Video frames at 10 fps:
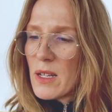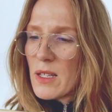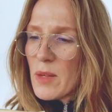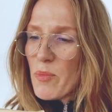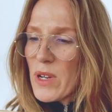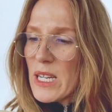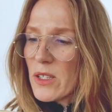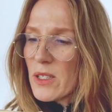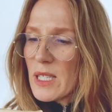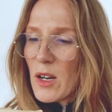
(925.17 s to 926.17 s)
the
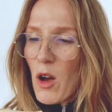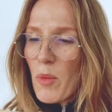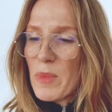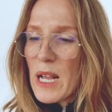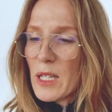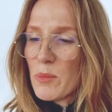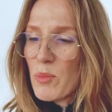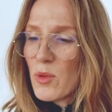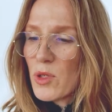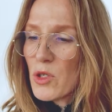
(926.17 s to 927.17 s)
breeders in hobnailed
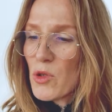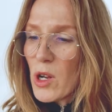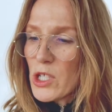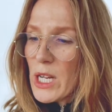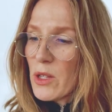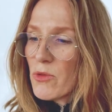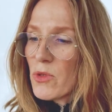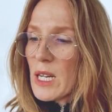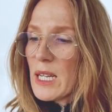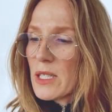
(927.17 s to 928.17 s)
boots trudging through
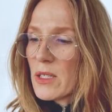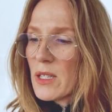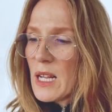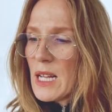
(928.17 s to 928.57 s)
the litter,